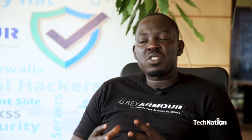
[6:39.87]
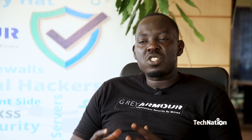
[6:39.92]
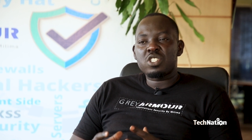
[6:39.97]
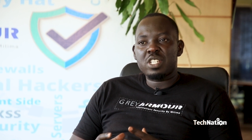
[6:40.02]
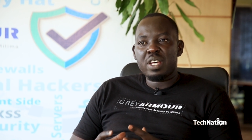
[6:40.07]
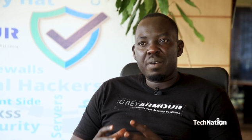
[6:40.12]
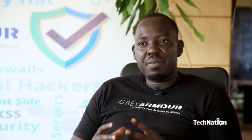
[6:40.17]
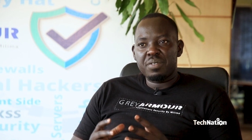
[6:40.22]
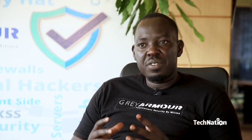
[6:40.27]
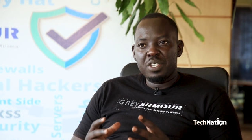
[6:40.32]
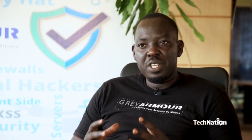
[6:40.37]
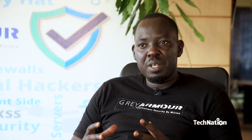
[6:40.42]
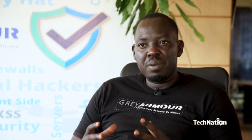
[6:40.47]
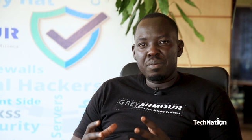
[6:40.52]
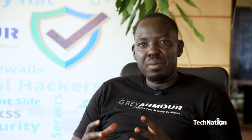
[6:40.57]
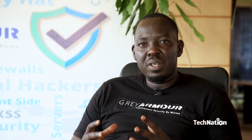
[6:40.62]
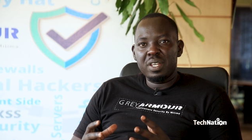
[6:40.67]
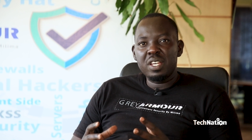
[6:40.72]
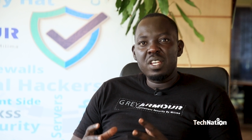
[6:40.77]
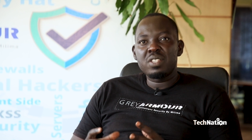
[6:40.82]
staff
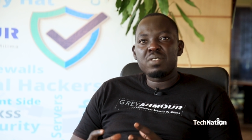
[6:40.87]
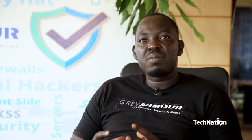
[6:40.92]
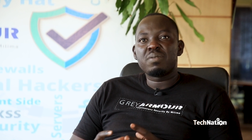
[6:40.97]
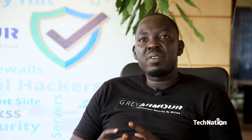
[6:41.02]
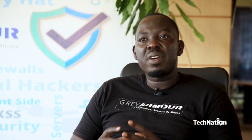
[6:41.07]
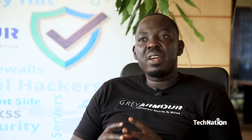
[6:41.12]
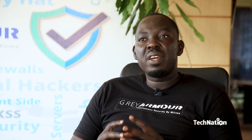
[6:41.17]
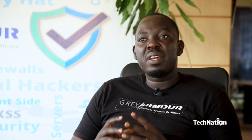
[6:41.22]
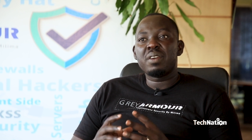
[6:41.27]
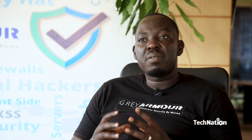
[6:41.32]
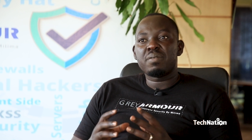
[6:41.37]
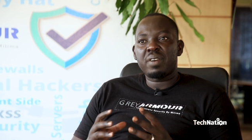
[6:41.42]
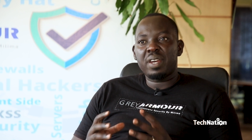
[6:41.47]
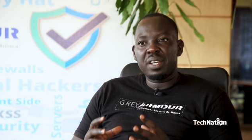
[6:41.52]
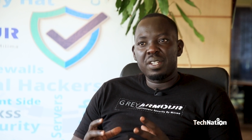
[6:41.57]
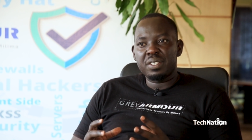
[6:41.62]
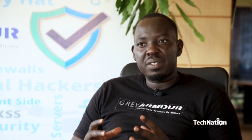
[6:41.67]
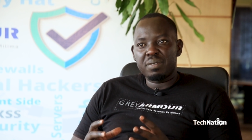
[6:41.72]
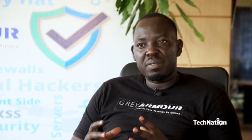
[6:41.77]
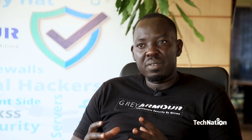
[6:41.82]
team is very
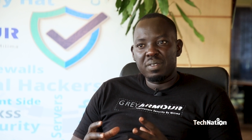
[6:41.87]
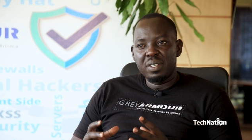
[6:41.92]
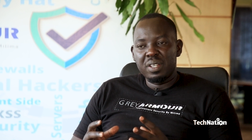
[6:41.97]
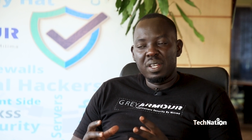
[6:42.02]
effective